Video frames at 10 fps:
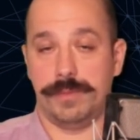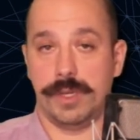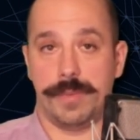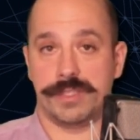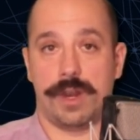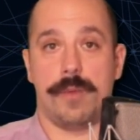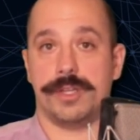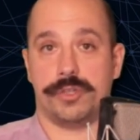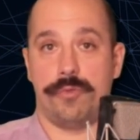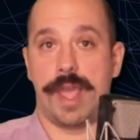based on how
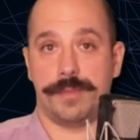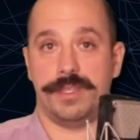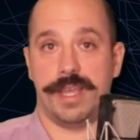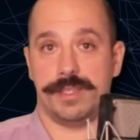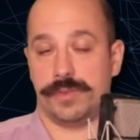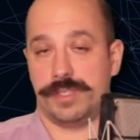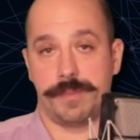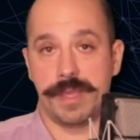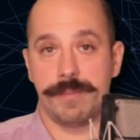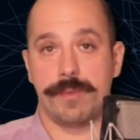much RAM it has, right? It's a
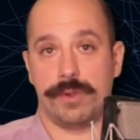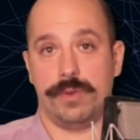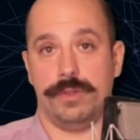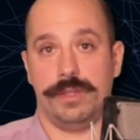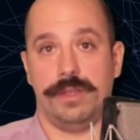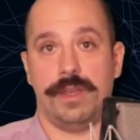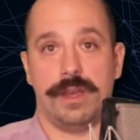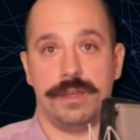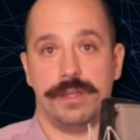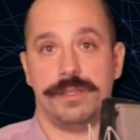main memory only
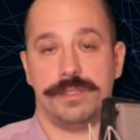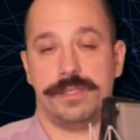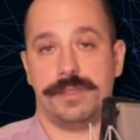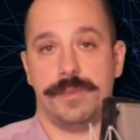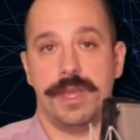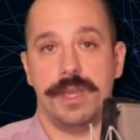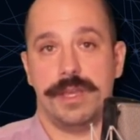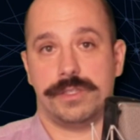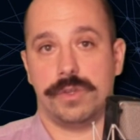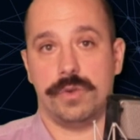system.
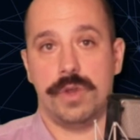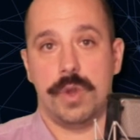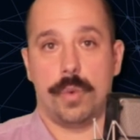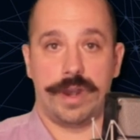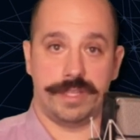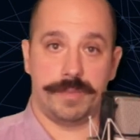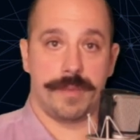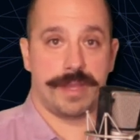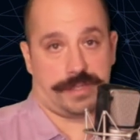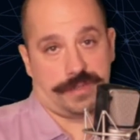And so while a
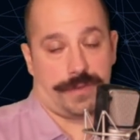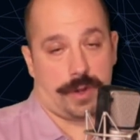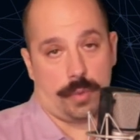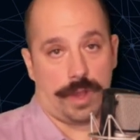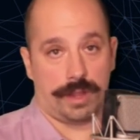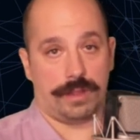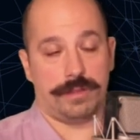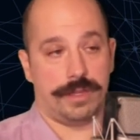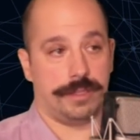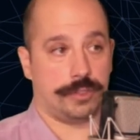DBMS is very well
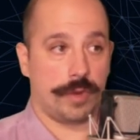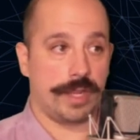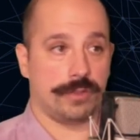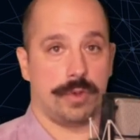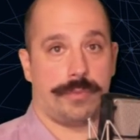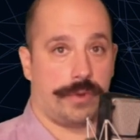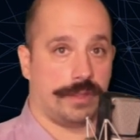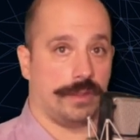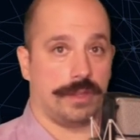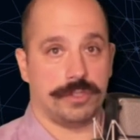trained to operate
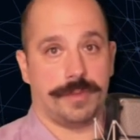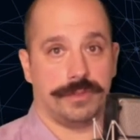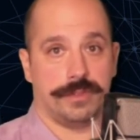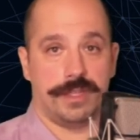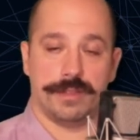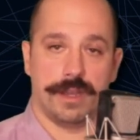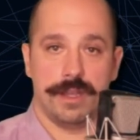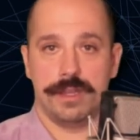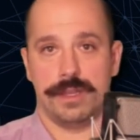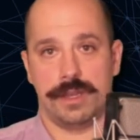on large amount of data,
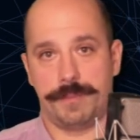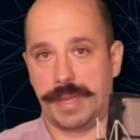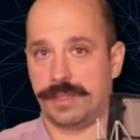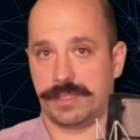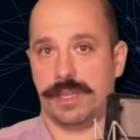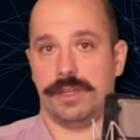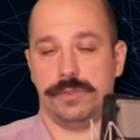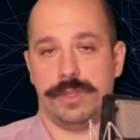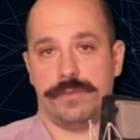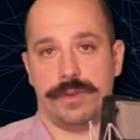Pandas cannot
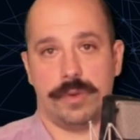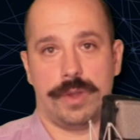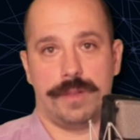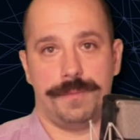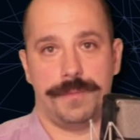do that very well.